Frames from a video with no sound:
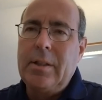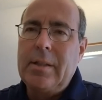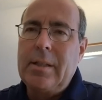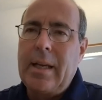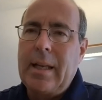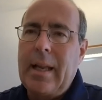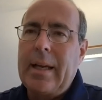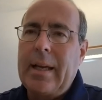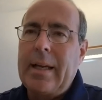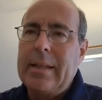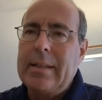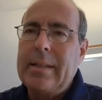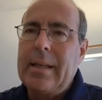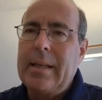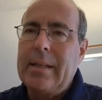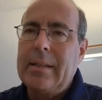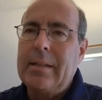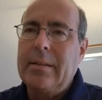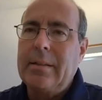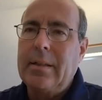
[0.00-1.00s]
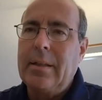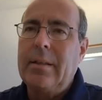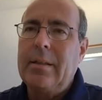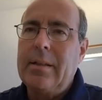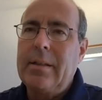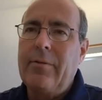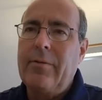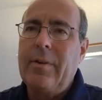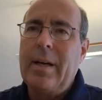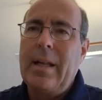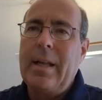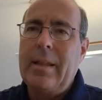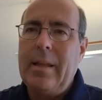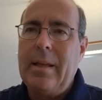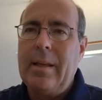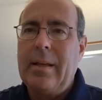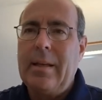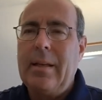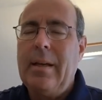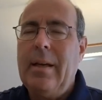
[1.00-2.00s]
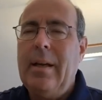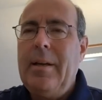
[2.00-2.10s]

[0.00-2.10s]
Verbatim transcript: side, like I said, it's a little different, I think.